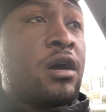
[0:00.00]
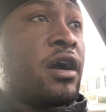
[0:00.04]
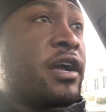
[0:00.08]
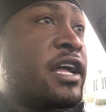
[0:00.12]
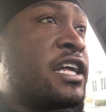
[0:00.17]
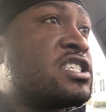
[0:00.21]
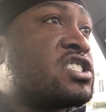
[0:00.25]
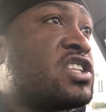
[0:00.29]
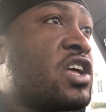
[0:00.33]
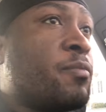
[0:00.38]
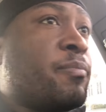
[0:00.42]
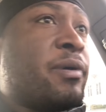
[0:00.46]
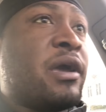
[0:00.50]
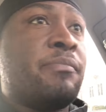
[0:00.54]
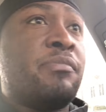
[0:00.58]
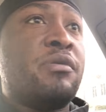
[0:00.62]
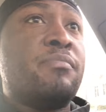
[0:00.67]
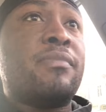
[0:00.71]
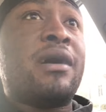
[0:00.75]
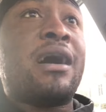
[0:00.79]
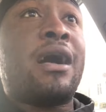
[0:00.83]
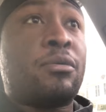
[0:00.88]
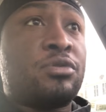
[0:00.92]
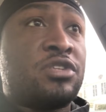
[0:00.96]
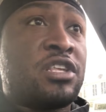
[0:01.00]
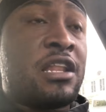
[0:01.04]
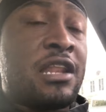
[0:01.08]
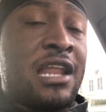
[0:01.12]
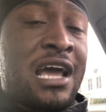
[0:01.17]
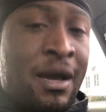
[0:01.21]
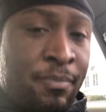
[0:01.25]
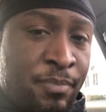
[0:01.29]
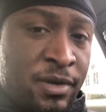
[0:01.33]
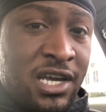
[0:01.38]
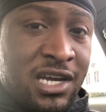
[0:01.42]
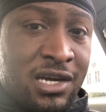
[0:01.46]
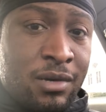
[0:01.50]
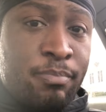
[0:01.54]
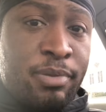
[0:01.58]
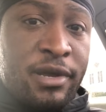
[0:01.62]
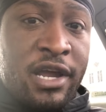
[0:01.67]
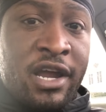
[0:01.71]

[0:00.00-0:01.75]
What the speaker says: against their baby moms to not become